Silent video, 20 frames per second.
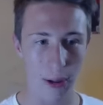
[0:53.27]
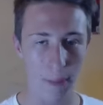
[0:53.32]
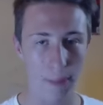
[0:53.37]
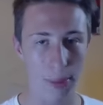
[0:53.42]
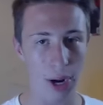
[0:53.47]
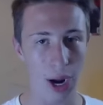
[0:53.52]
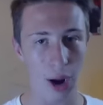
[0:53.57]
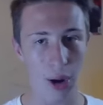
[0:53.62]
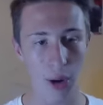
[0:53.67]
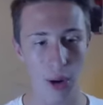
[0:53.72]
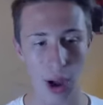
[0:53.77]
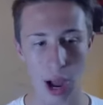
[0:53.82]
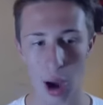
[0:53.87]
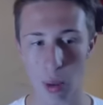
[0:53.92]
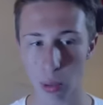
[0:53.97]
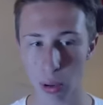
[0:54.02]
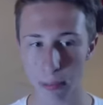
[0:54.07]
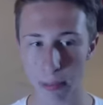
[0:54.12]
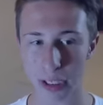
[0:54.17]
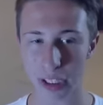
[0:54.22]
But I
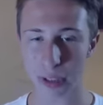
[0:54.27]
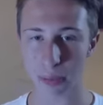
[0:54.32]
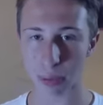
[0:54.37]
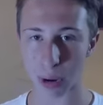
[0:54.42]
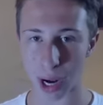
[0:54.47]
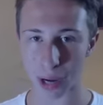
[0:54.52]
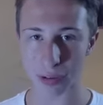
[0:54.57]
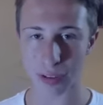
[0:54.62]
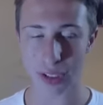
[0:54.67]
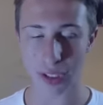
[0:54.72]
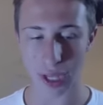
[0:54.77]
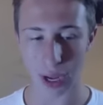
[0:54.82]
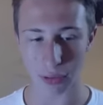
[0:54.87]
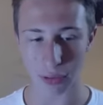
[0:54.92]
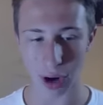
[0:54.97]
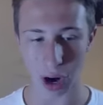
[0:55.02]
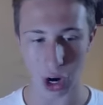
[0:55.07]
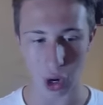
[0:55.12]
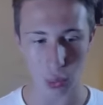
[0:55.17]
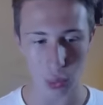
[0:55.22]
wouldn't be surprised if
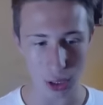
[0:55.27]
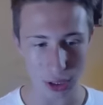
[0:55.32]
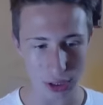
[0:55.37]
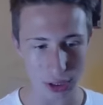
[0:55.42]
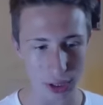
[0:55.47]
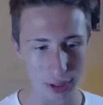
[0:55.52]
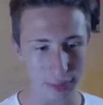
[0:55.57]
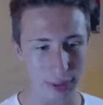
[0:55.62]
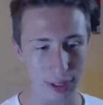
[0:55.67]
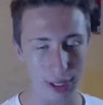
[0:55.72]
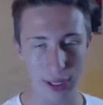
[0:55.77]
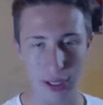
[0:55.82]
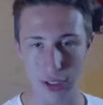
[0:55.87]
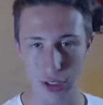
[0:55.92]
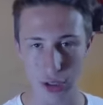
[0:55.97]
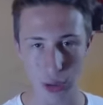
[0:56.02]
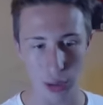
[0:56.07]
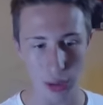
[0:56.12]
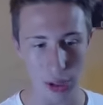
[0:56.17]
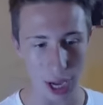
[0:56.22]
Steph Curry wins it. It is
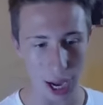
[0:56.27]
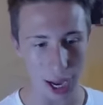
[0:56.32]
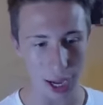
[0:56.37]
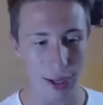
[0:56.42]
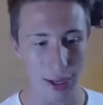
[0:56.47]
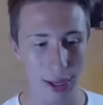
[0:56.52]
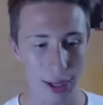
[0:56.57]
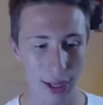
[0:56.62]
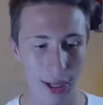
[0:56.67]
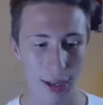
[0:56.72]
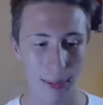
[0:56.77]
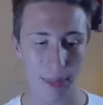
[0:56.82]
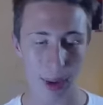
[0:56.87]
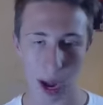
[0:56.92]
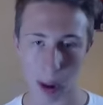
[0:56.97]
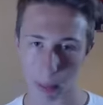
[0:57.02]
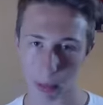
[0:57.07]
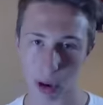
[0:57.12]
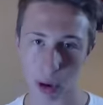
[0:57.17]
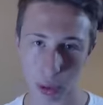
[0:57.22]
2K. But
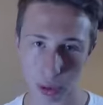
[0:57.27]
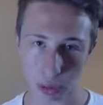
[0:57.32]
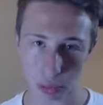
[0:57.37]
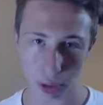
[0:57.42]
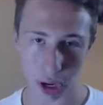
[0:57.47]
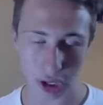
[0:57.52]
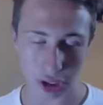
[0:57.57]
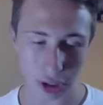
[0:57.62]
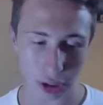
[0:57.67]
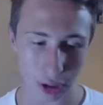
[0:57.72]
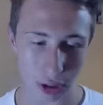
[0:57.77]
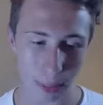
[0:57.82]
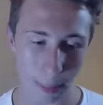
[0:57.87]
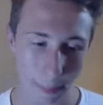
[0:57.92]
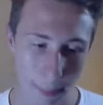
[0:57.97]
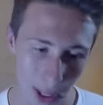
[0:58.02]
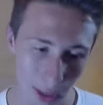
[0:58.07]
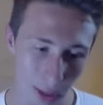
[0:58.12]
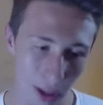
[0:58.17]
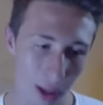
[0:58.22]
I'm going with Reggie
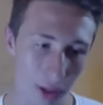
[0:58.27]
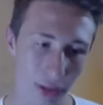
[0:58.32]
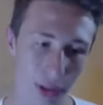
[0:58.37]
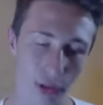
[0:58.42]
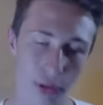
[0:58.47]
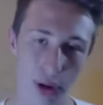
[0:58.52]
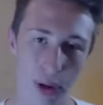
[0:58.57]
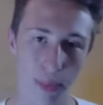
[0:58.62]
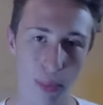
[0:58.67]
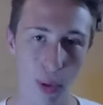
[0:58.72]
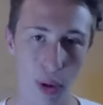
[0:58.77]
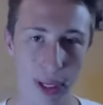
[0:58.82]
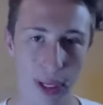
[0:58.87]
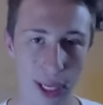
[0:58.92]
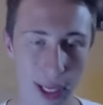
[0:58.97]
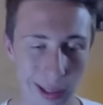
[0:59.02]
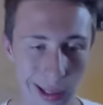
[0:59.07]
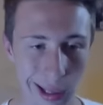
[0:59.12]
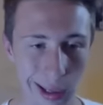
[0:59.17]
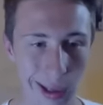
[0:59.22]
Miller, the three-point
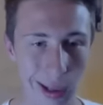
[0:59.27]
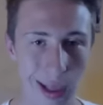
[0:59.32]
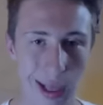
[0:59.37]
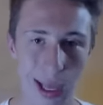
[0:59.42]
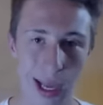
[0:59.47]
killer.